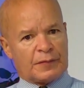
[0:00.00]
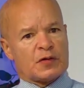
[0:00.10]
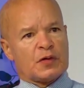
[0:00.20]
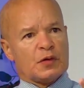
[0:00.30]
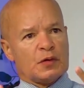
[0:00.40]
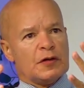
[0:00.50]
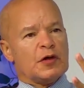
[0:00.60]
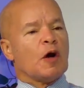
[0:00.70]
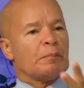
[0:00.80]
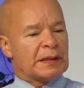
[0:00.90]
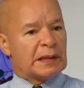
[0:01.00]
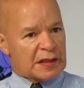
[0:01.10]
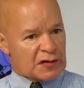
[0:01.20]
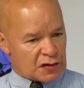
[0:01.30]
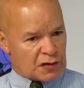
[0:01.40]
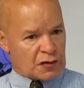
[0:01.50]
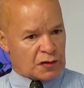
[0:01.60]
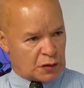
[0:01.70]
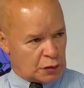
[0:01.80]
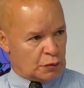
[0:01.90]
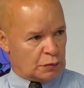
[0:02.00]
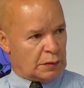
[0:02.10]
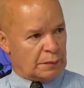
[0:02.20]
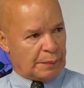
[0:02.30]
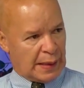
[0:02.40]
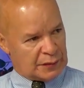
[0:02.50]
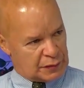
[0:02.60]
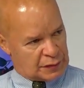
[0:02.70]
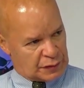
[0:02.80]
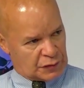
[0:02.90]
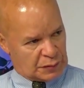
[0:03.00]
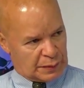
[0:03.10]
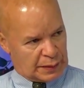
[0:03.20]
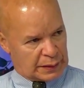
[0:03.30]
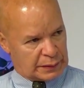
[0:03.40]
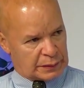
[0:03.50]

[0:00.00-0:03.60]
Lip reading: to not be listened to by decision makers.